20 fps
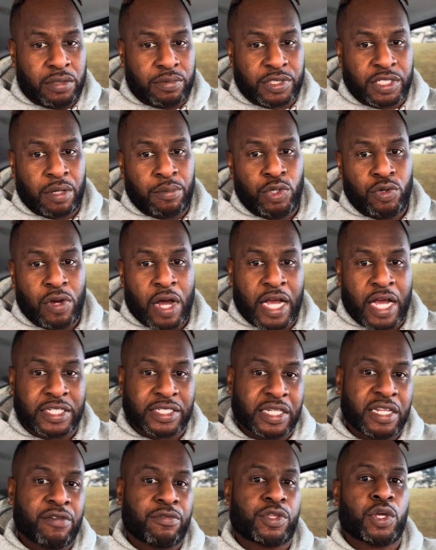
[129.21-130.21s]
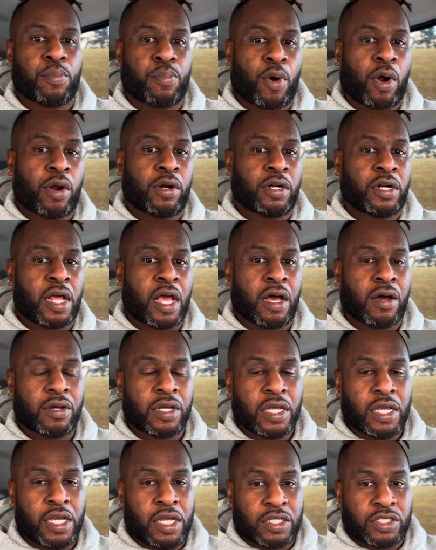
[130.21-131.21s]
Some of you guys live with your partner now.
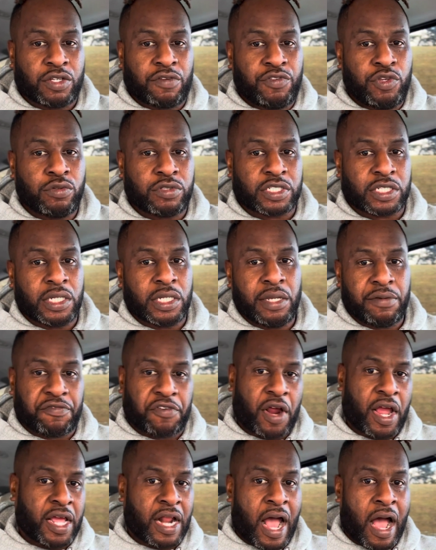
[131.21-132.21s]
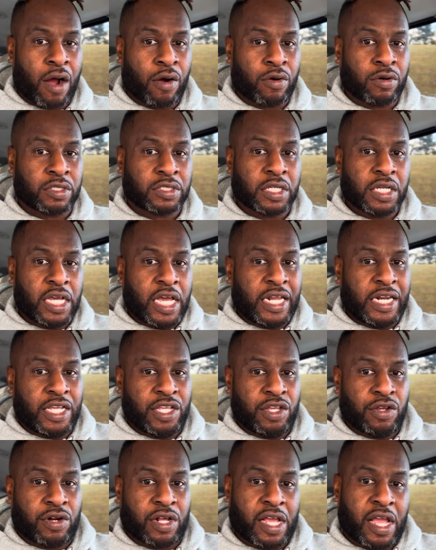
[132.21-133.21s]
So if you sleep for 8 hours and then
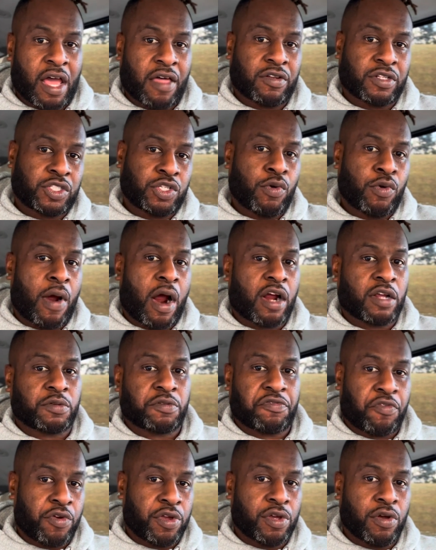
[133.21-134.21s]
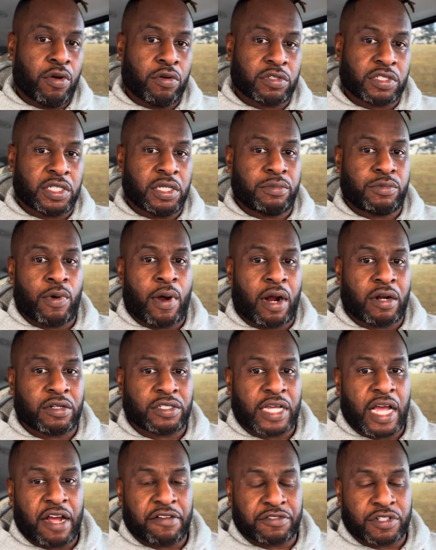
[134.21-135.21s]
you're together 2 hours before you go to sleep, 2 hours
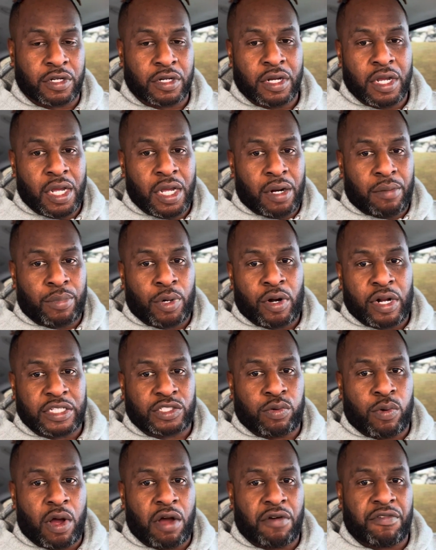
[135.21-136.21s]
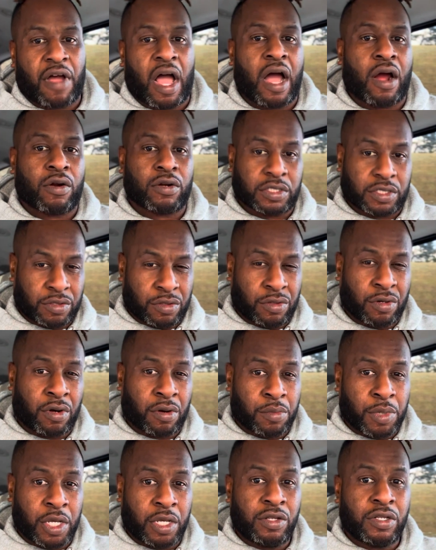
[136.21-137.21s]
after, bro, that's 12 hours. You know what I
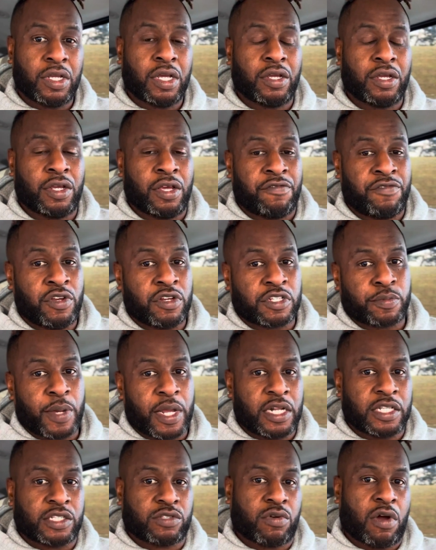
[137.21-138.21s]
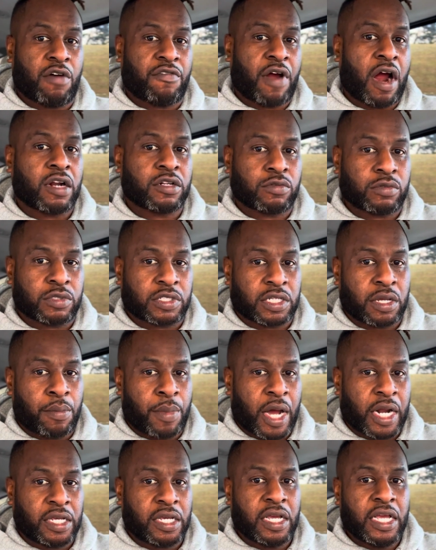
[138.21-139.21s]
mean? If you're spending 12 hours with
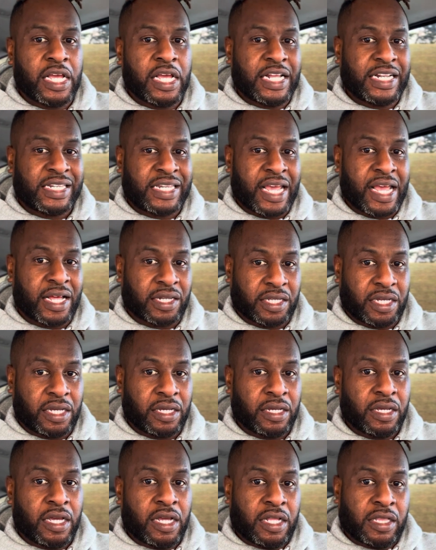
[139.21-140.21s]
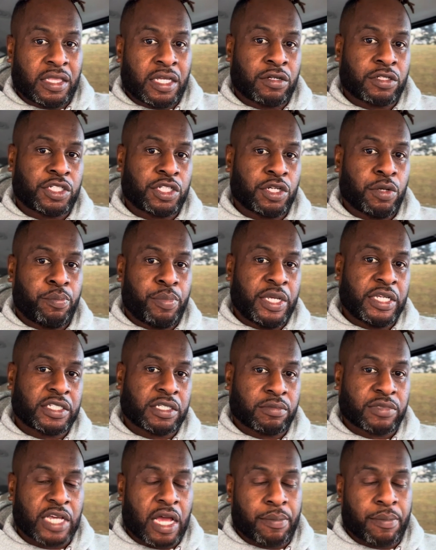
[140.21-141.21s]
somebody daily, there should be
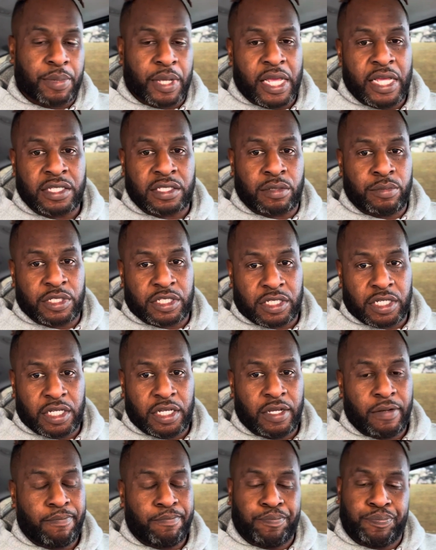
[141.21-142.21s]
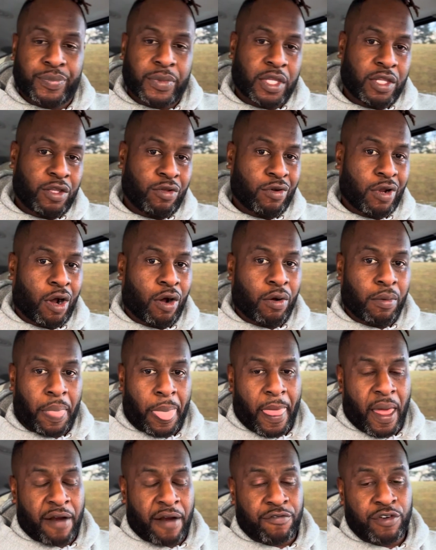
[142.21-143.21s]
some type of intimacy,
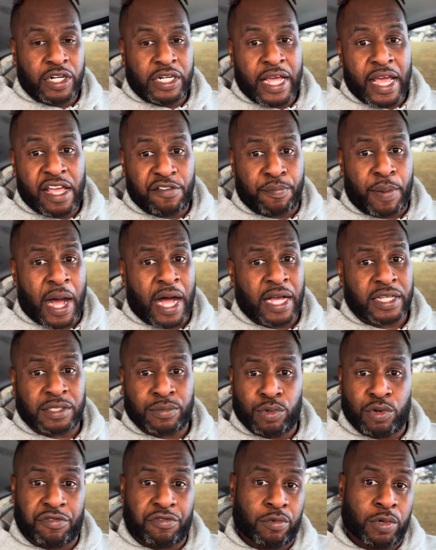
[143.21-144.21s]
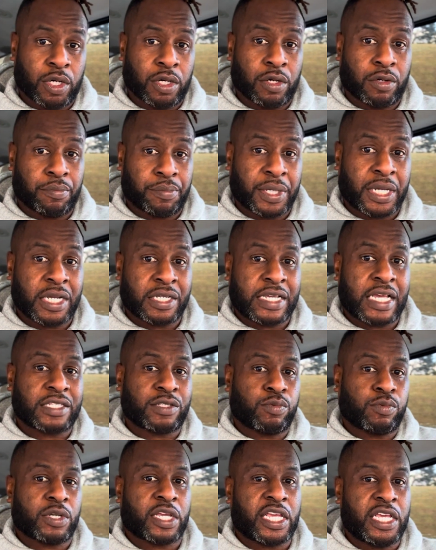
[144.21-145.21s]
every day if possible, for real, because that's
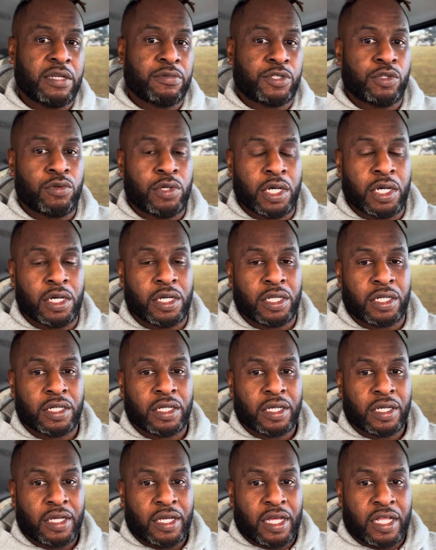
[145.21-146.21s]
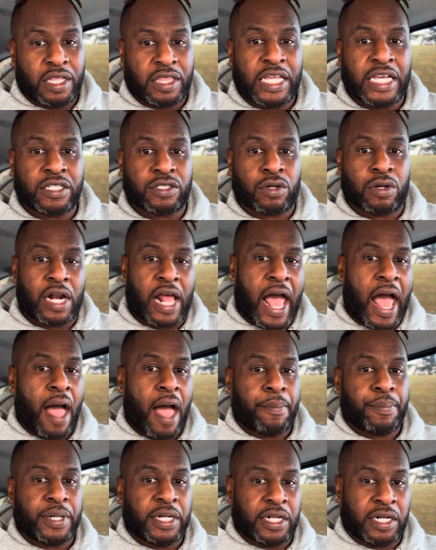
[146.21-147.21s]
what keeps you good. Things are going to
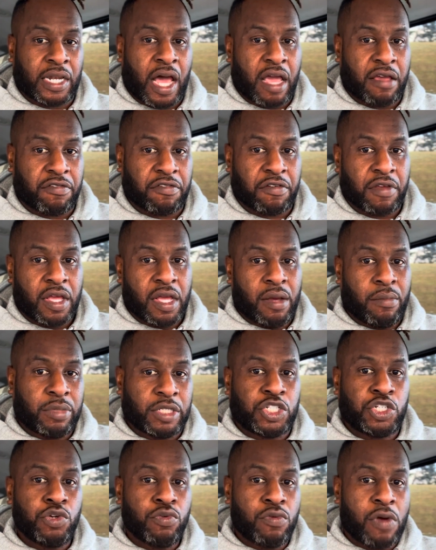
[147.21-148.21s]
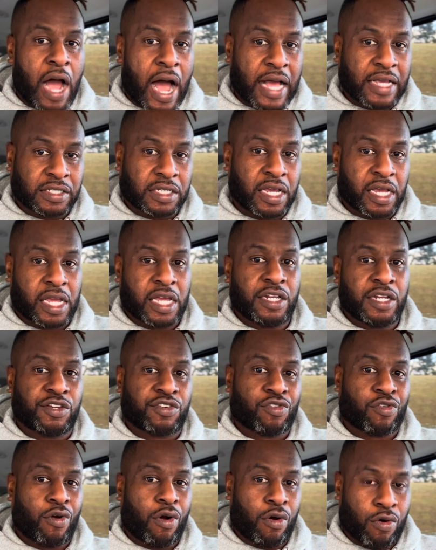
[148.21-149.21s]
happen in life, but you guys can
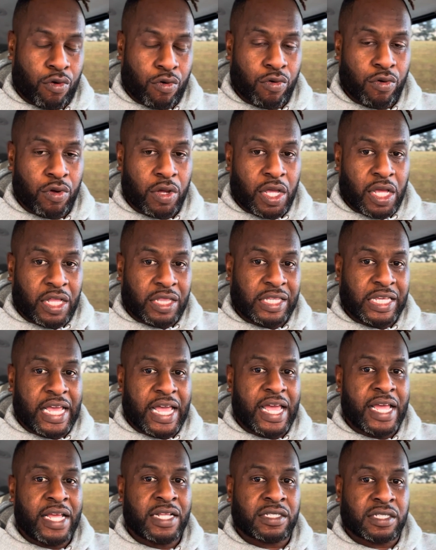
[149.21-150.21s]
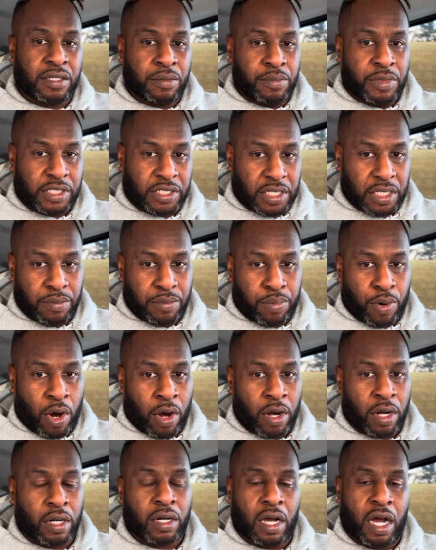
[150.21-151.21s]
control the intimacy
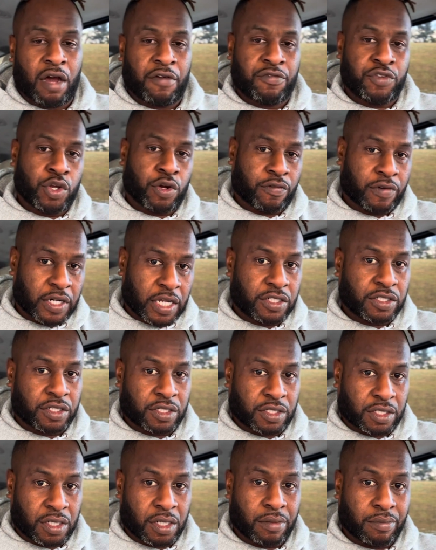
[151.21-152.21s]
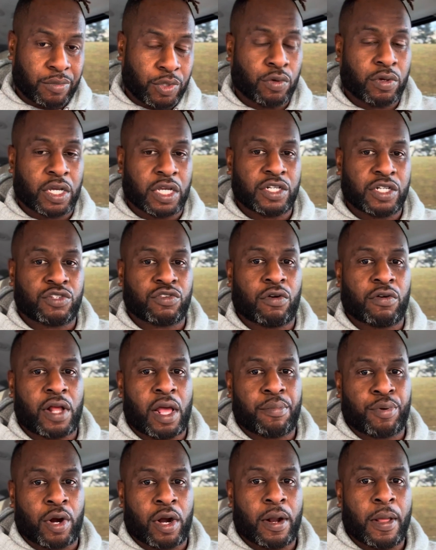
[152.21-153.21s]
part of your relationship. You can control
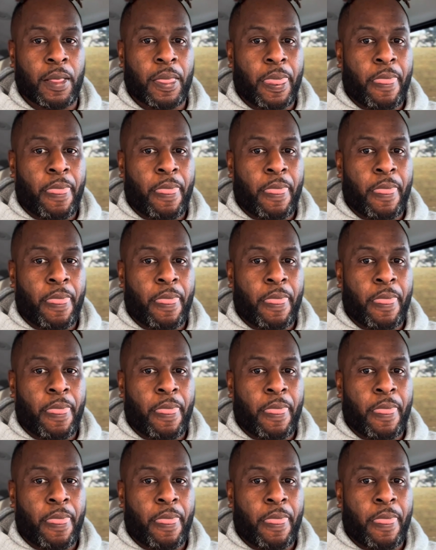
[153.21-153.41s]
that part.